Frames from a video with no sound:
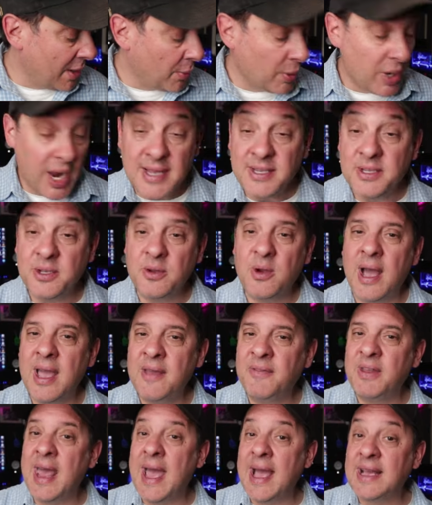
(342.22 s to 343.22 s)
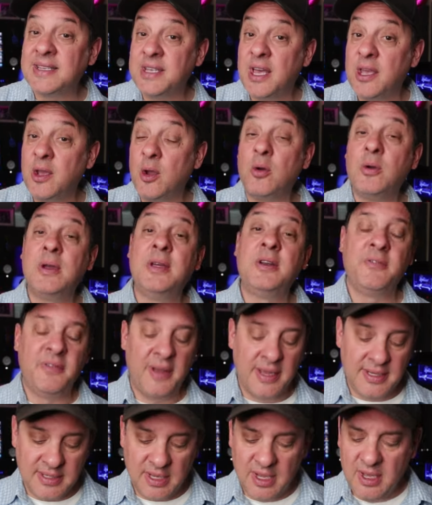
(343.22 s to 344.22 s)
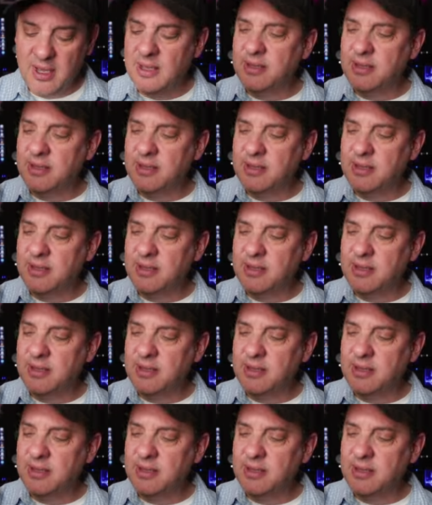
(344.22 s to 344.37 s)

Now, what I do, I have an AXE I/O interface.